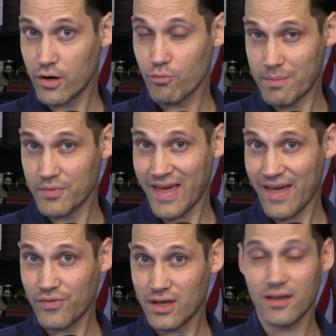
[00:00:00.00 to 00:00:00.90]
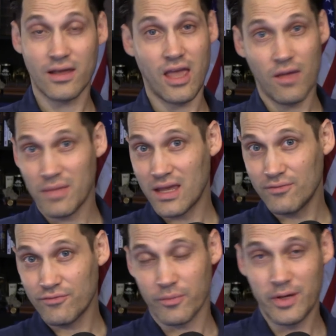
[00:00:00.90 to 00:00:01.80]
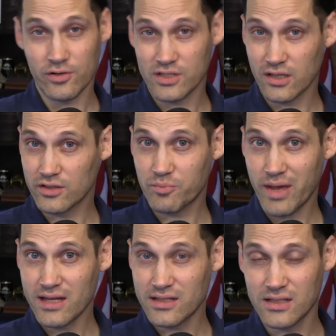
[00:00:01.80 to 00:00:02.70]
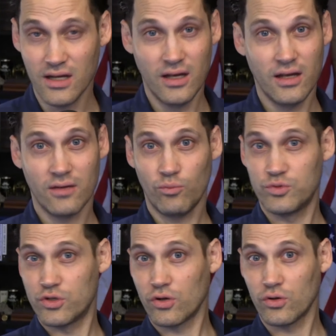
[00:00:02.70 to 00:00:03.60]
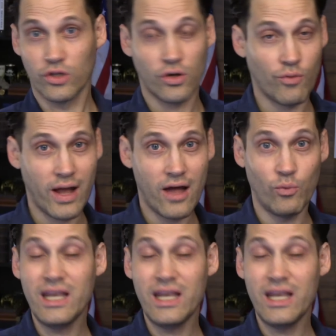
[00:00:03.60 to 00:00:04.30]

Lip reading: Remember that thing? It came in from interstellar space, took a look around.